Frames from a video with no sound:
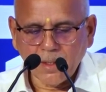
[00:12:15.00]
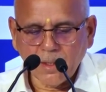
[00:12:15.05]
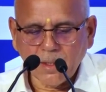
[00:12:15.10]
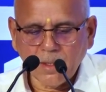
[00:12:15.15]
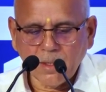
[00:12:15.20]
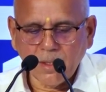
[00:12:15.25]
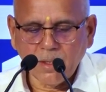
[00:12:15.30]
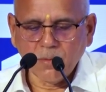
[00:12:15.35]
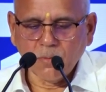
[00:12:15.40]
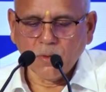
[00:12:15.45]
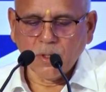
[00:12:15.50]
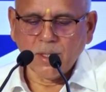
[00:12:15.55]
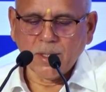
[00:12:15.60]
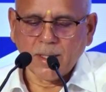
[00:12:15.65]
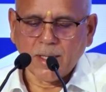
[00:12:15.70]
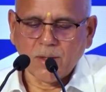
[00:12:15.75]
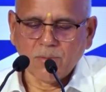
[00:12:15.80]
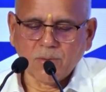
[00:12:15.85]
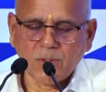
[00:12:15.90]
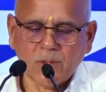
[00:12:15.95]
He wouldn't
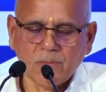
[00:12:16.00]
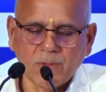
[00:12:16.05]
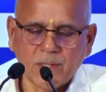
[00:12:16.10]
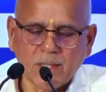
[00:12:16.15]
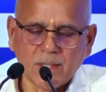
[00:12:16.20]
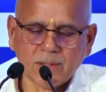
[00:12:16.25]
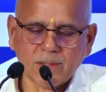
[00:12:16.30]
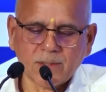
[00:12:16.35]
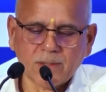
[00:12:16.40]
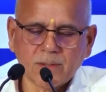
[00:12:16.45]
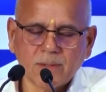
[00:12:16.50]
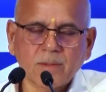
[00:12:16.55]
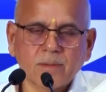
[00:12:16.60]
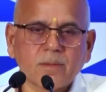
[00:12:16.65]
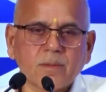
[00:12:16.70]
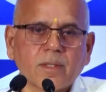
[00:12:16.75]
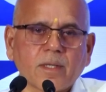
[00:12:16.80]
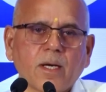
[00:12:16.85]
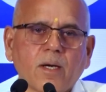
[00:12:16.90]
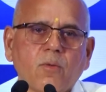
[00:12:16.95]
have given us
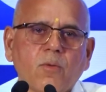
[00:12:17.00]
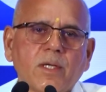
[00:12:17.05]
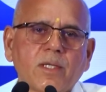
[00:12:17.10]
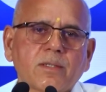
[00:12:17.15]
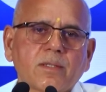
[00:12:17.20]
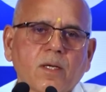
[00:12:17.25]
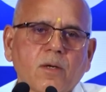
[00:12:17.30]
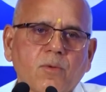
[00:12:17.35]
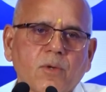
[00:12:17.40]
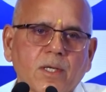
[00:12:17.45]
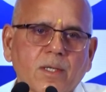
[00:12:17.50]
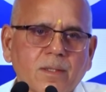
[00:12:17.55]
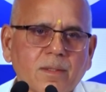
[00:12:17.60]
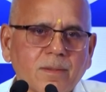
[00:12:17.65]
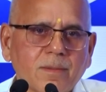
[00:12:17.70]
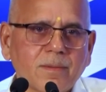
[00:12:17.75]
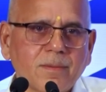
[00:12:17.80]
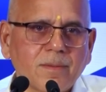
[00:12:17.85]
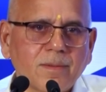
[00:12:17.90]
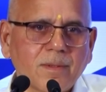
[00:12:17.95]
railways ever.
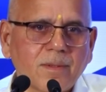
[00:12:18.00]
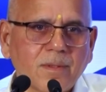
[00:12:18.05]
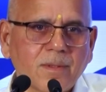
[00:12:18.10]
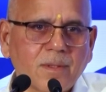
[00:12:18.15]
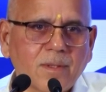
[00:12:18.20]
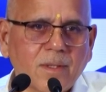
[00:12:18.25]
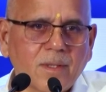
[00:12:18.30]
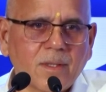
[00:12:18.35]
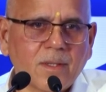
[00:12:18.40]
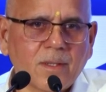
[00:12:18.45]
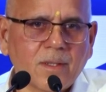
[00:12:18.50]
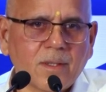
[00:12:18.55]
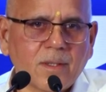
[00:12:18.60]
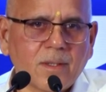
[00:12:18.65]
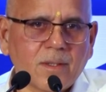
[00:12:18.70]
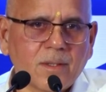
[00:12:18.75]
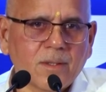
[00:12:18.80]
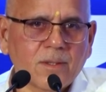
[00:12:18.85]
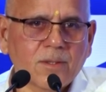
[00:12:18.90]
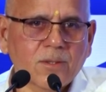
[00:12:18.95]

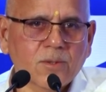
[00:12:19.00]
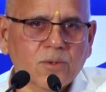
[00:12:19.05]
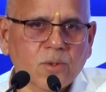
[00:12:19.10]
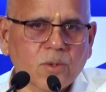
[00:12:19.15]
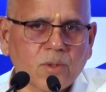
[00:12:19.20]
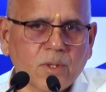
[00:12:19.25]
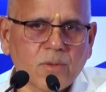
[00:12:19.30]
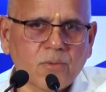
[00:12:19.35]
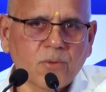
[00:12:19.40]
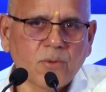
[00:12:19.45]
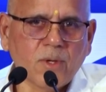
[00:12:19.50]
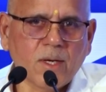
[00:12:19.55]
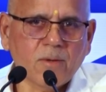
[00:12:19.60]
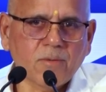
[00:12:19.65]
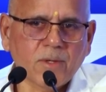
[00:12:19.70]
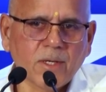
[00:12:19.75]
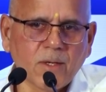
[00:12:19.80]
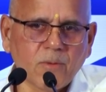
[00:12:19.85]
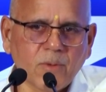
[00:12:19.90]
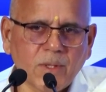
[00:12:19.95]
So if you
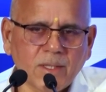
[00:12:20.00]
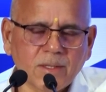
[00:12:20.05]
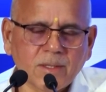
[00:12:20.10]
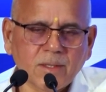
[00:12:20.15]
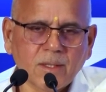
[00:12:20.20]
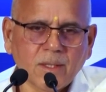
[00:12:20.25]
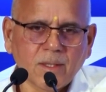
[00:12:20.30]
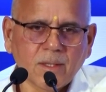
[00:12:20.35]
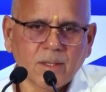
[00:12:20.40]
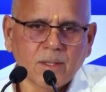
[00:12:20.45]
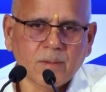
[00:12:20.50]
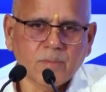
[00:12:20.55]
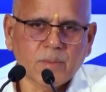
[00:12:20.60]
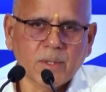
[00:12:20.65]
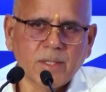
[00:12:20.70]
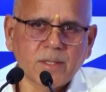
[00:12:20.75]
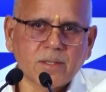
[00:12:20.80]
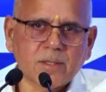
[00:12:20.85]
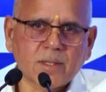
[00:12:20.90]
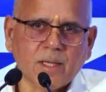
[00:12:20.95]
have railways,
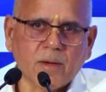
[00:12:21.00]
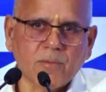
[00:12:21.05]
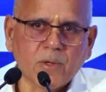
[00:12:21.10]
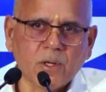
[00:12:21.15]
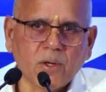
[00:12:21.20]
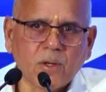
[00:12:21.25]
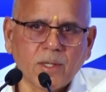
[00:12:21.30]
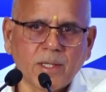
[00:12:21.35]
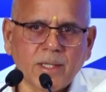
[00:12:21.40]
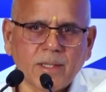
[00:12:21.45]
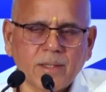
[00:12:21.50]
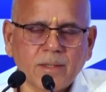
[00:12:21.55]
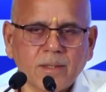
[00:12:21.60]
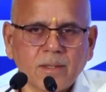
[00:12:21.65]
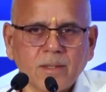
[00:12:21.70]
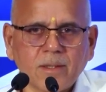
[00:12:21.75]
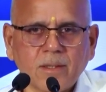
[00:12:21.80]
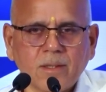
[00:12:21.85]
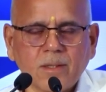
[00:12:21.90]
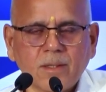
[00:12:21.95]
please travel on it,
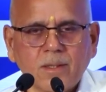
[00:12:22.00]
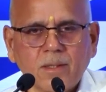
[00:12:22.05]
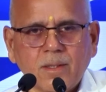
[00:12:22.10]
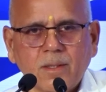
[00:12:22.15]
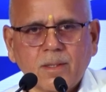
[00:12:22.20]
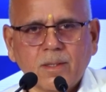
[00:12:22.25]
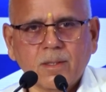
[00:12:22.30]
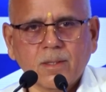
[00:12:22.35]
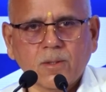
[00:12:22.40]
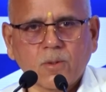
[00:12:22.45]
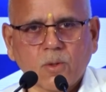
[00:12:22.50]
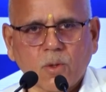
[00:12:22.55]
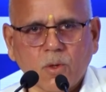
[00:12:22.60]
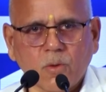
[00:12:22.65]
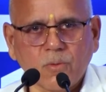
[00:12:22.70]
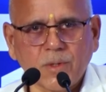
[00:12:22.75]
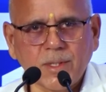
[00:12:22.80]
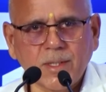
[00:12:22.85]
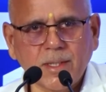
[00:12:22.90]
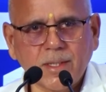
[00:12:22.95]

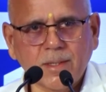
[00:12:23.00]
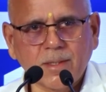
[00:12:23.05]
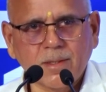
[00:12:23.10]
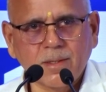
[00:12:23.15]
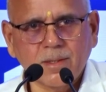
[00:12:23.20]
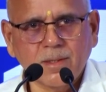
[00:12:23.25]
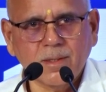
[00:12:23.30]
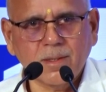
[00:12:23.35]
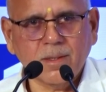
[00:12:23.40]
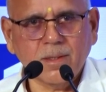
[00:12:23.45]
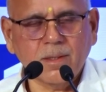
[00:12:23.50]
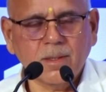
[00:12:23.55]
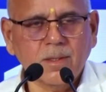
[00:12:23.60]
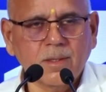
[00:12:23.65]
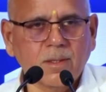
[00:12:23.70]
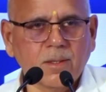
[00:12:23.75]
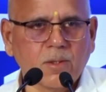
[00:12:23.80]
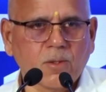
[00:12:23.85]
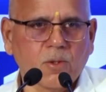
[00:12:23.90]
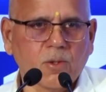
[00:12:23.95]
grow with it,
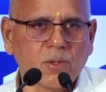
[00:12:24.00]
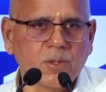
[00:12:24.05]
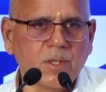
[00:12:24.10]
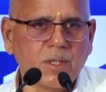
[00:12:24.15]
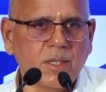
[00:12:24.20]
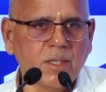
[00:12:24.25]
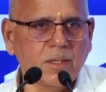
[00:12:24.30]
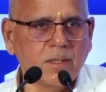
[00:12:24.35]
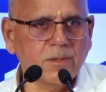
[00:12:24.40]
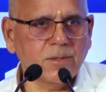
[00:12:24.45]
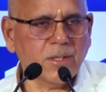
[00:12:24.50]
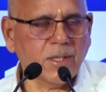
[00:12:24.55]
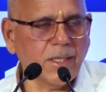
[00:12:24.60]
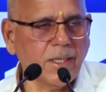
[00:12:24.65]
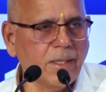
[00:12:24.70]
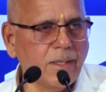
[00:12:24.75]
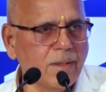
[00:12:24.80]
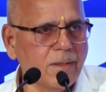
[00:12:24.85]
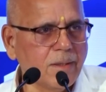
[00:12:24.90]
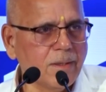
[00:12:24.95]
grow the
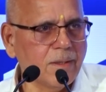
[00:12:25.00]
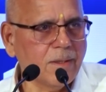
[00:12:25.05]
tree,